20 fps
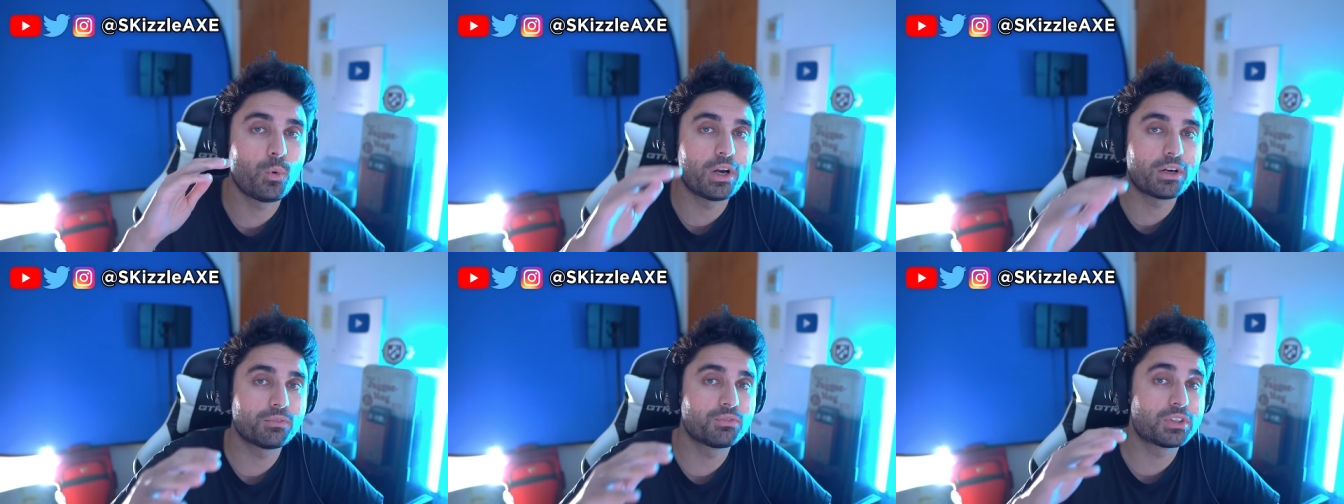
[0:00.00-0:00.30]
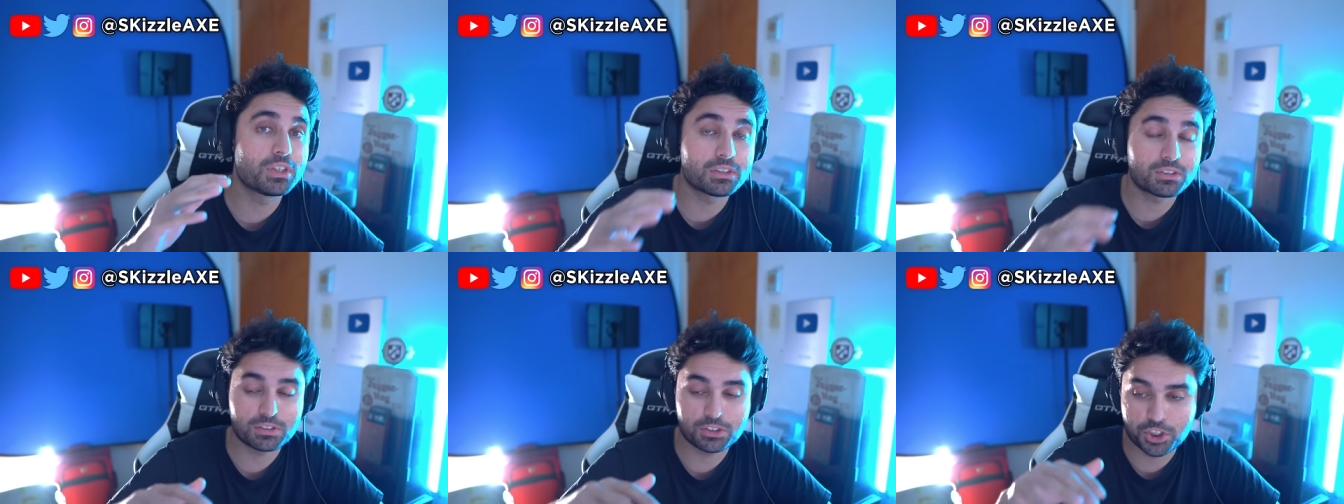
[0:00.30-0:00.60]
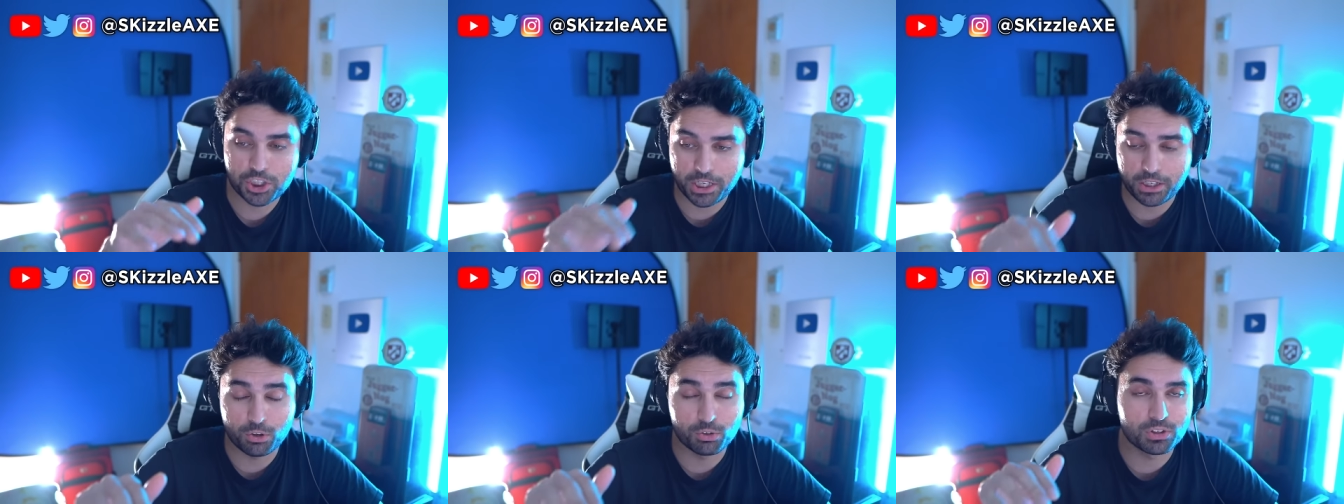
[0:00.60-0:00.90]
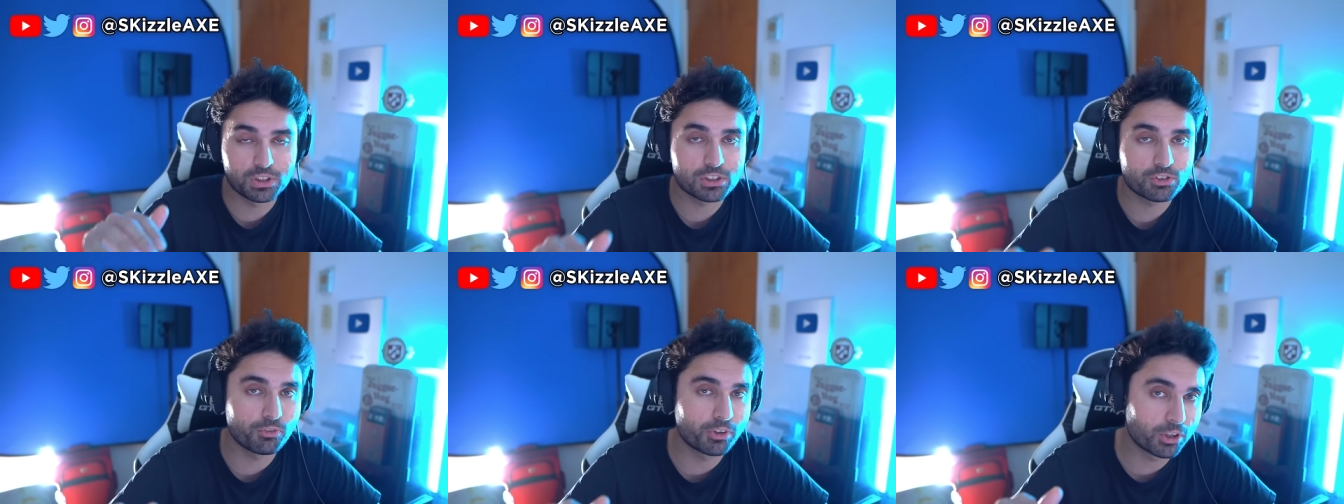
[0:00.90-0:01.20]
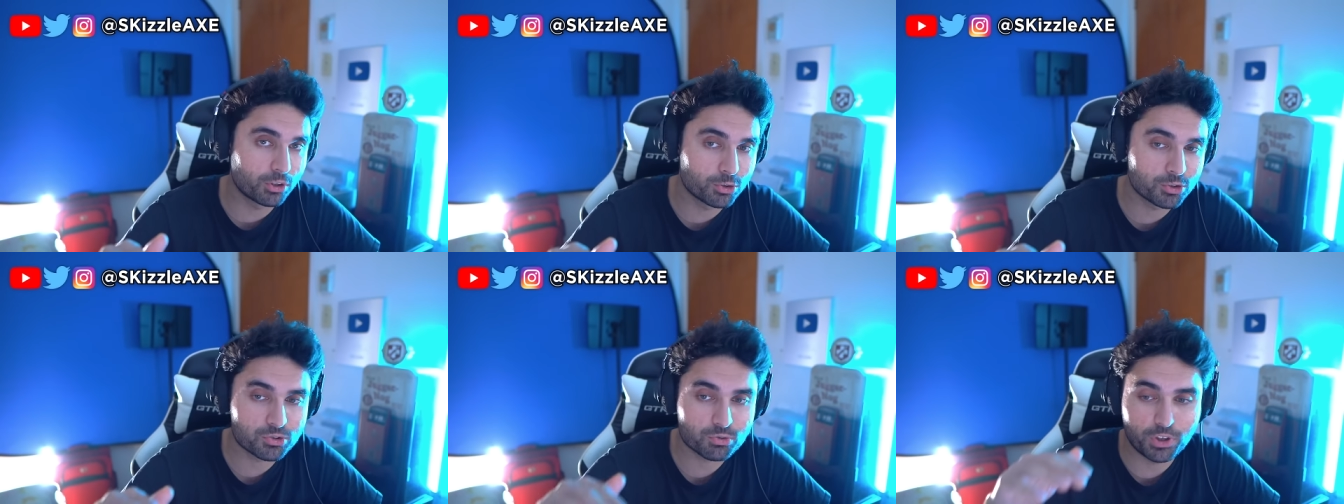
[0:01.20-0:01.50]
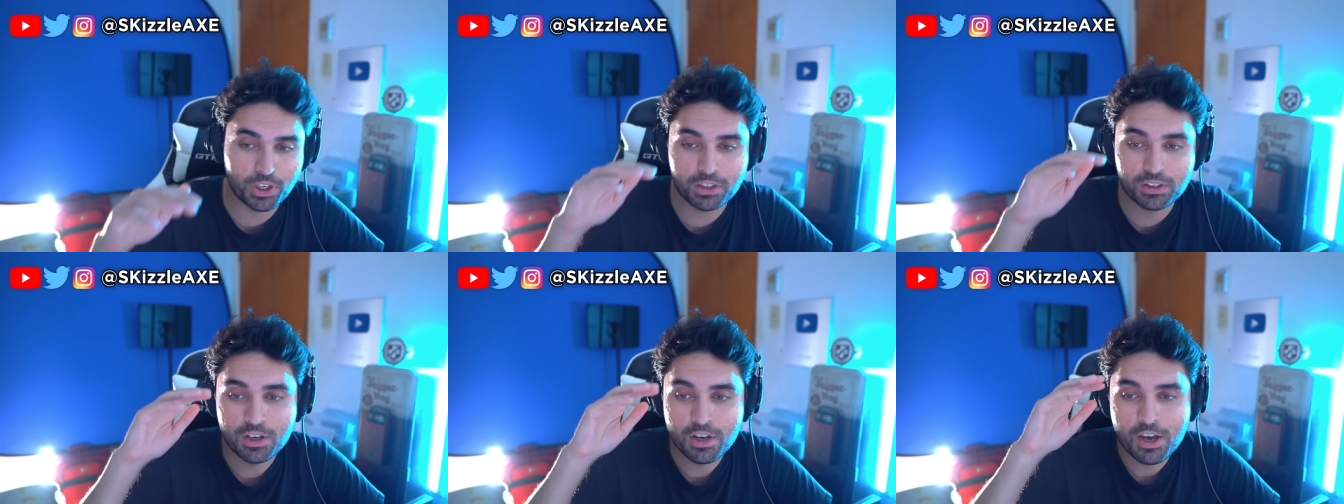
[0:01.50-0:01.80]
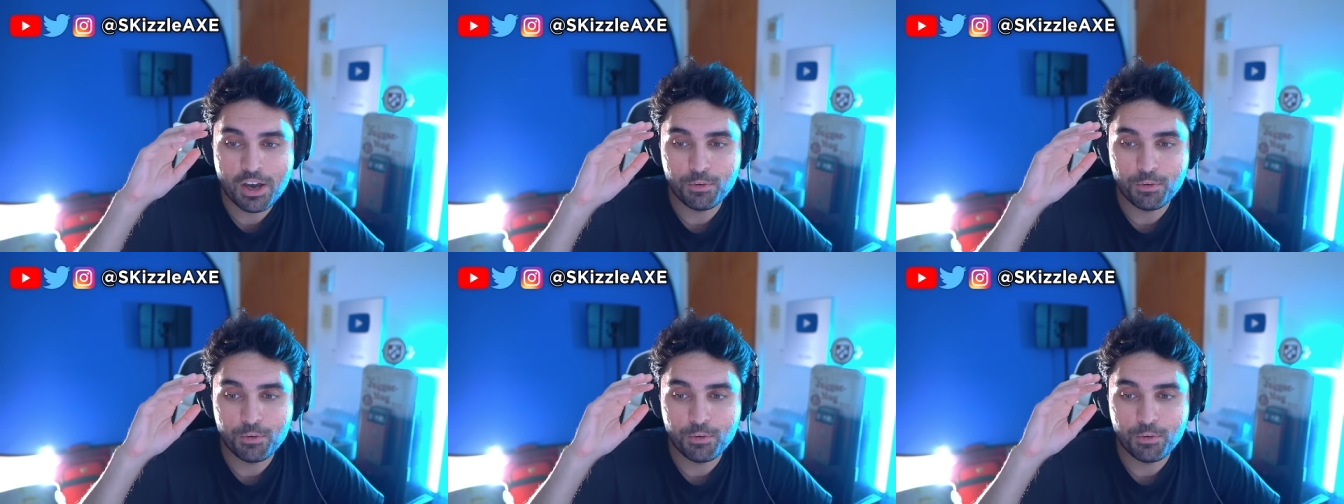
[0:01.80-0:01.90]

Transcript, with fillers: one of this, check out this video on the screen,